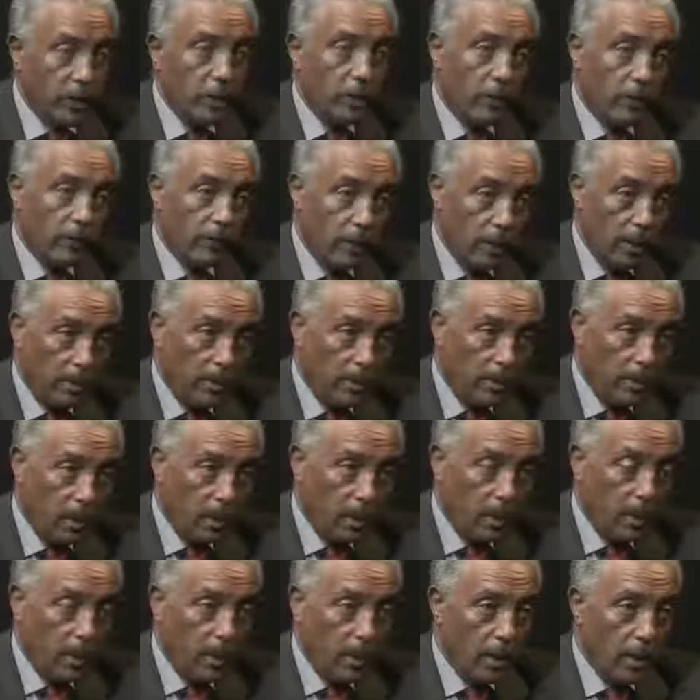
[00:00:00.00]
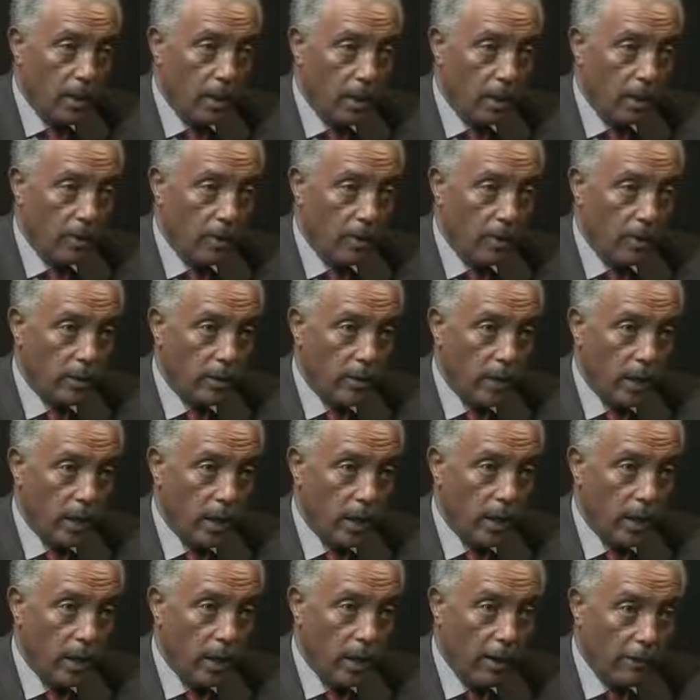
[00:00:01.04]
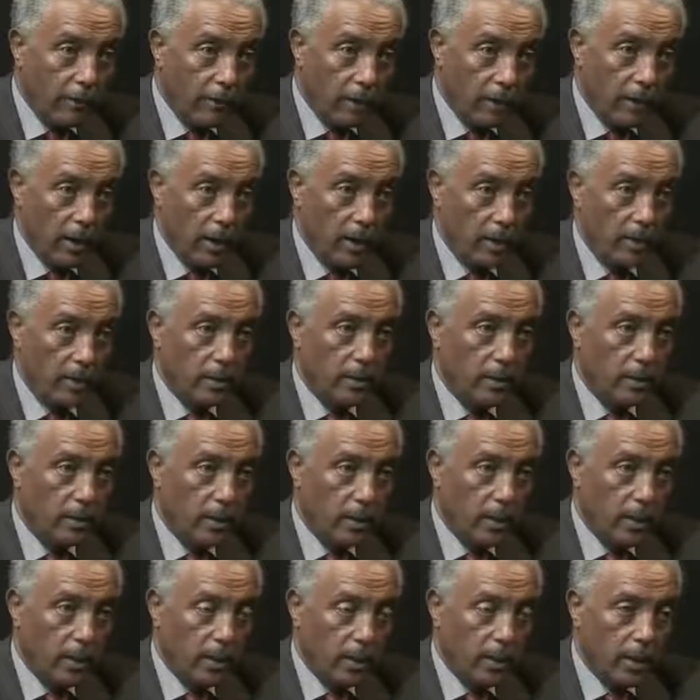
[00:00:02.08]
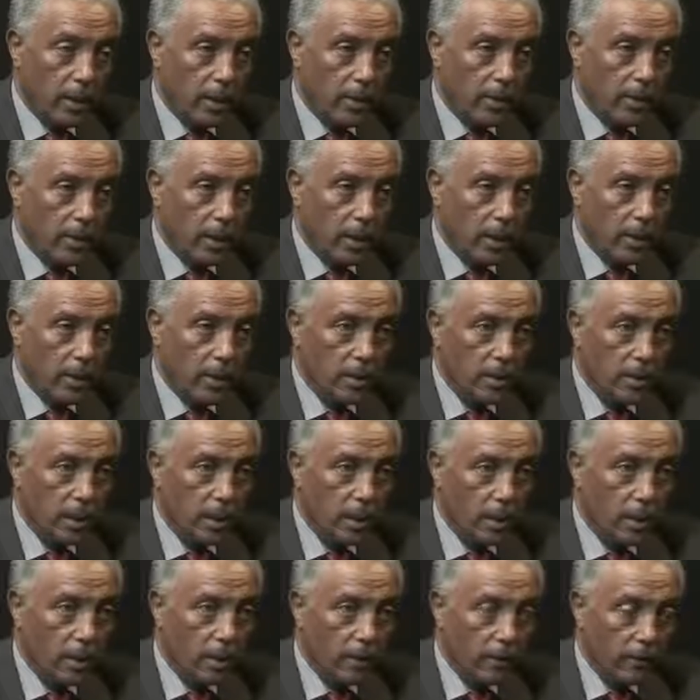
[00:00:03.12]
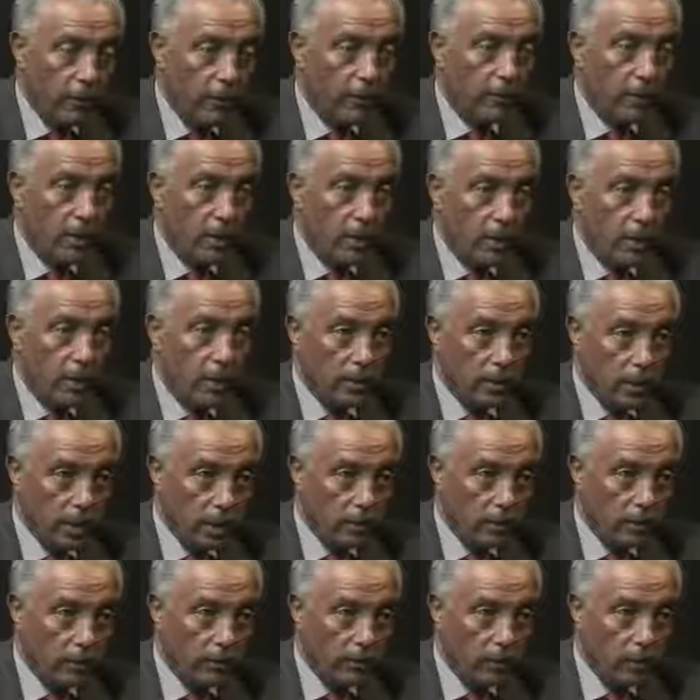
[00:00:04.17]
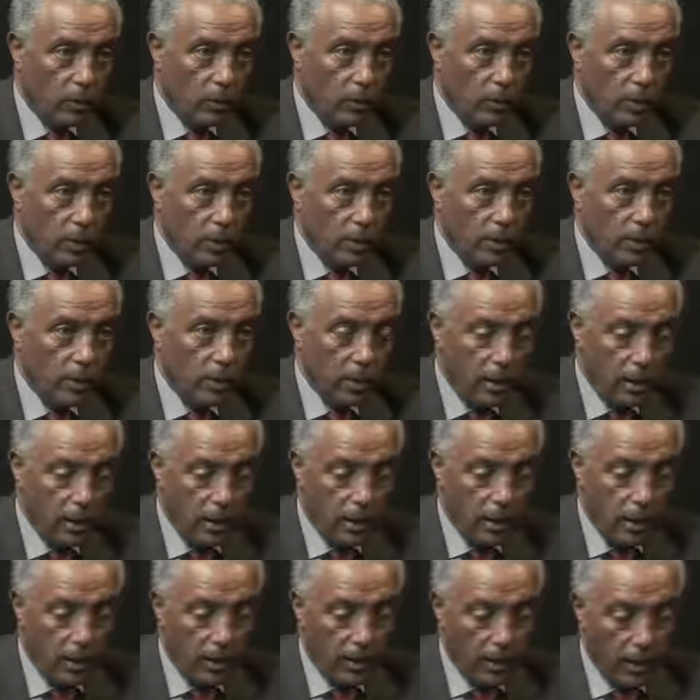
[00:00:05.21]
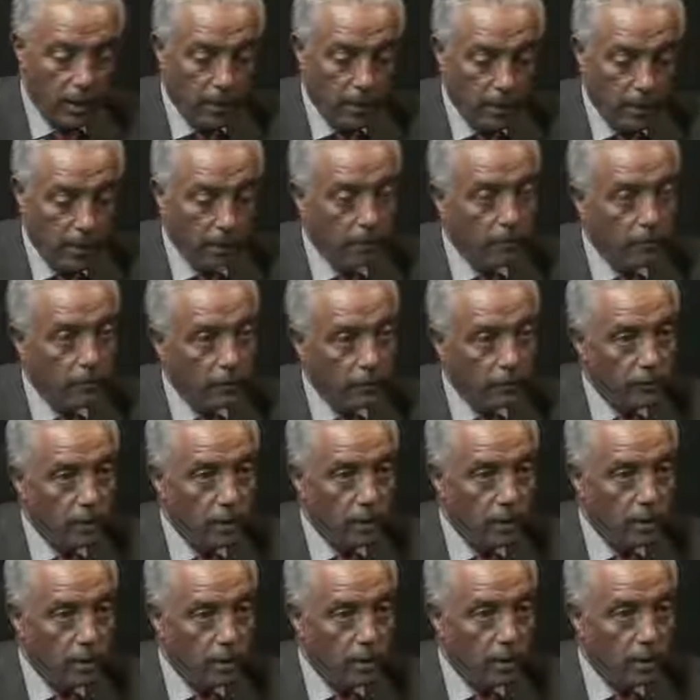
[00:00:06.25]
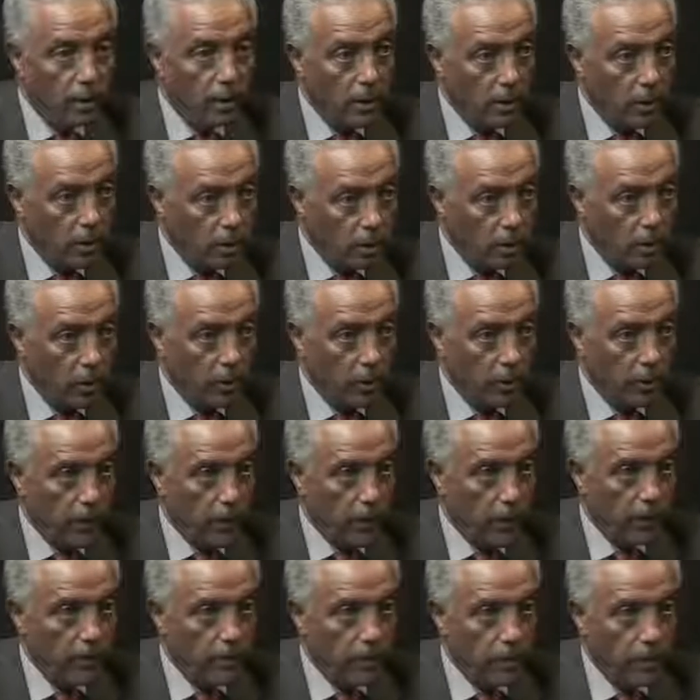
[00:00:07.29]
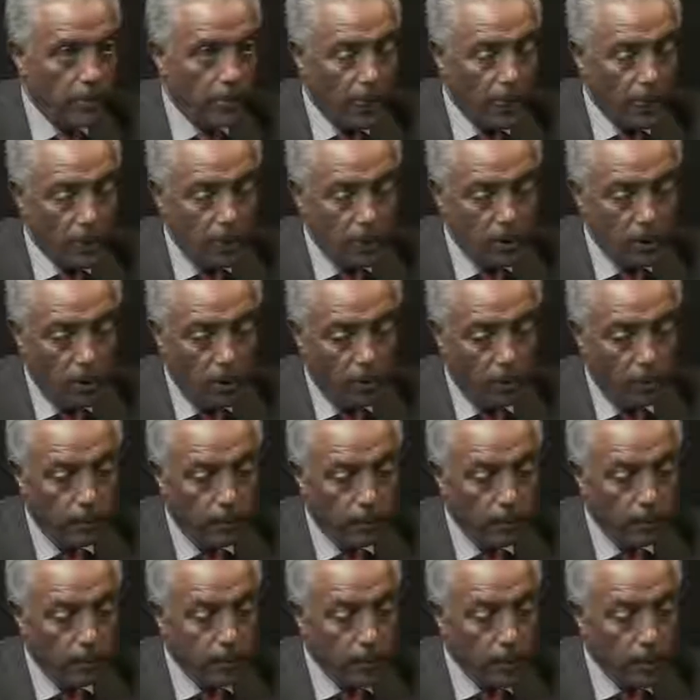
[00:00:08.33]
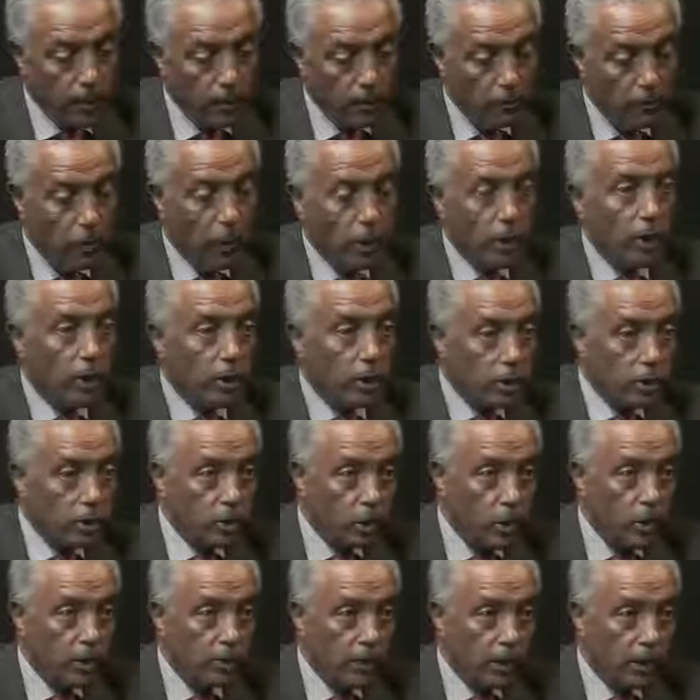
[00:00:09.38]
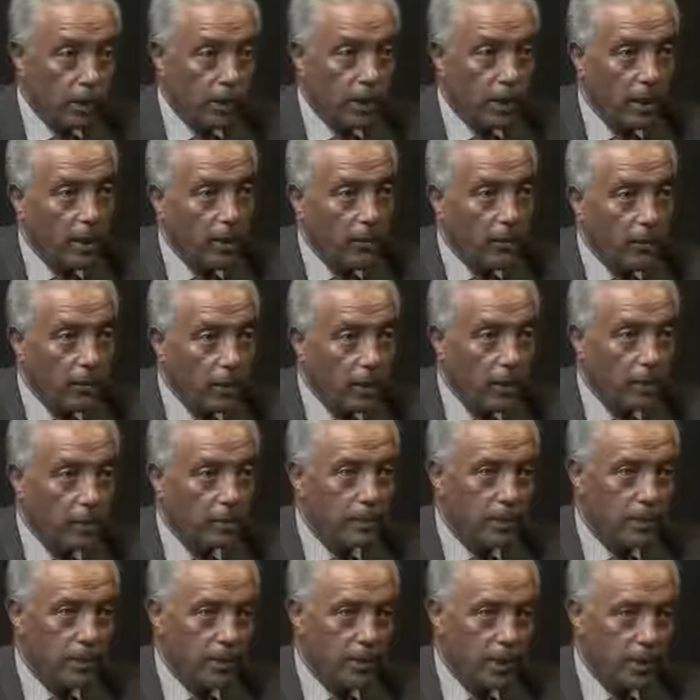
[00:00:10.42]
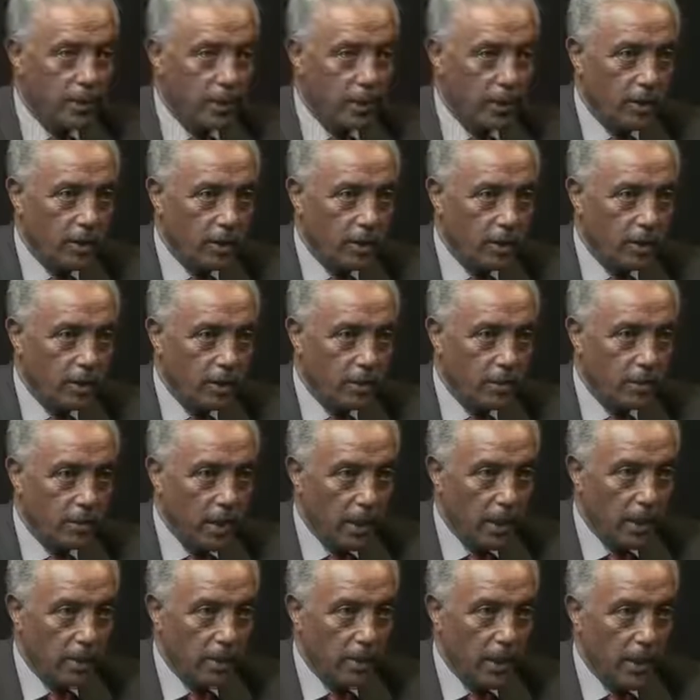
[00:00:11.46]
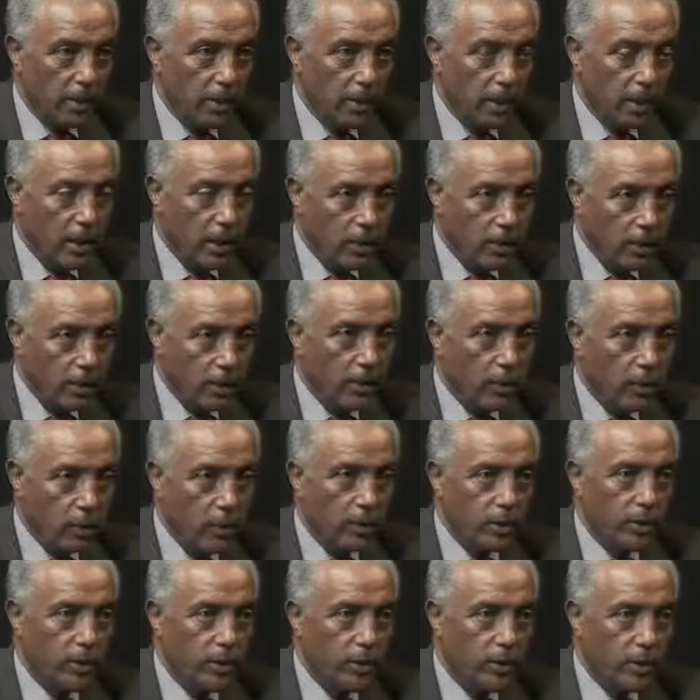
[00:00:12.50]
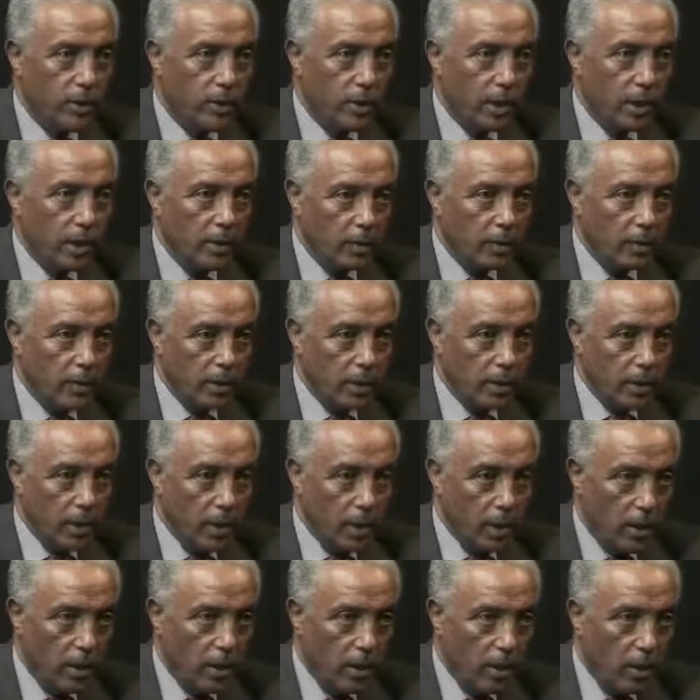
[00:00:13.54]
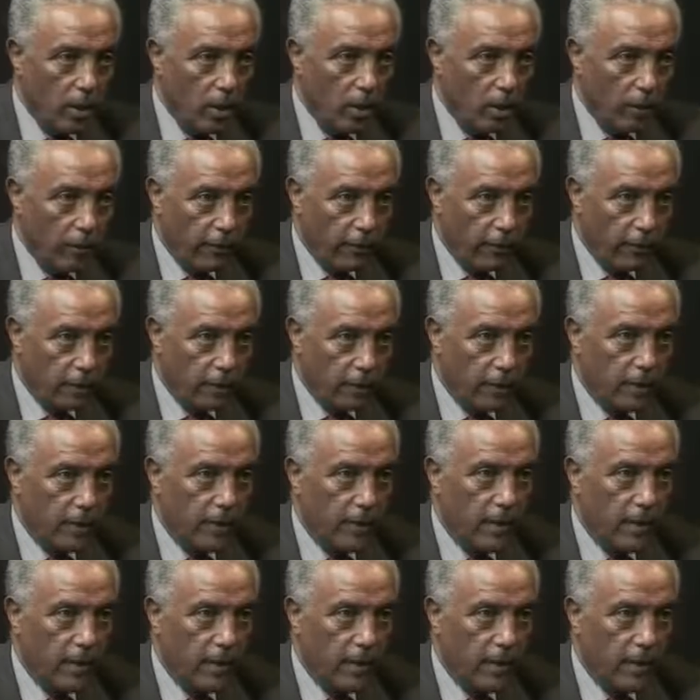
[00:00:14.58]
of them are on African case studies, 15 the rest of the world, and then 15 on Ethiopia. So for each topic, there are 3 presentations, meaning that there are 3 questions that was offered.